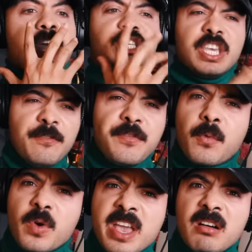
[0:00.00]
Is she
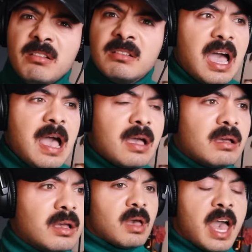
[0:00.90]
for real? I,
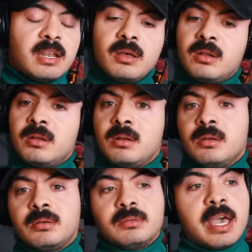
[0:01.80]
I no no no no no.